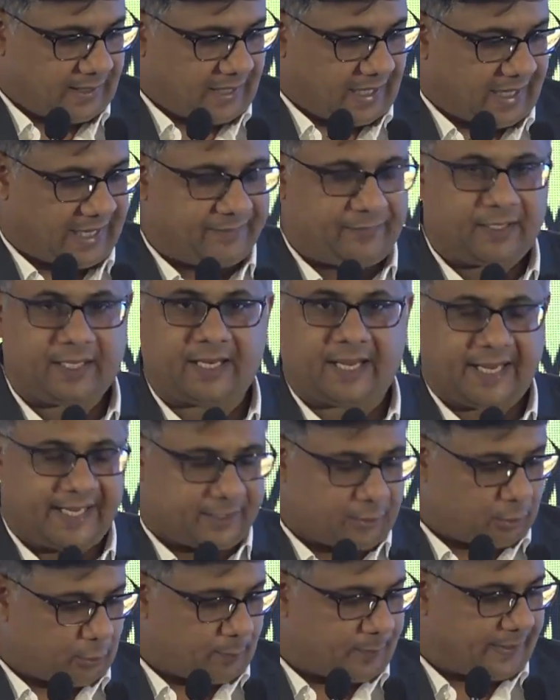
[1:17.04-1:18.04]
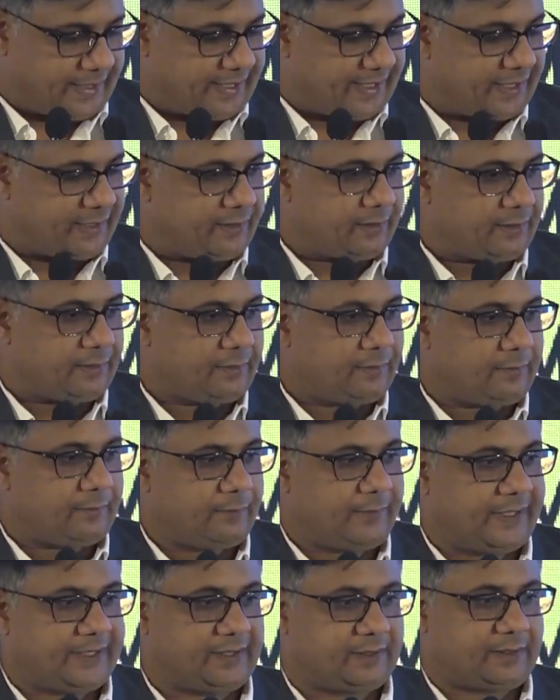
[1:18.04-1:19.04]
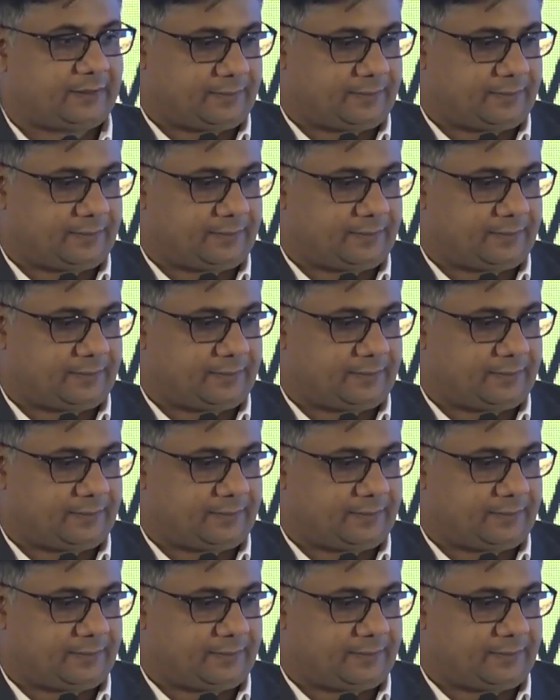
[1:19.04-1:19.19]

I will like to begin with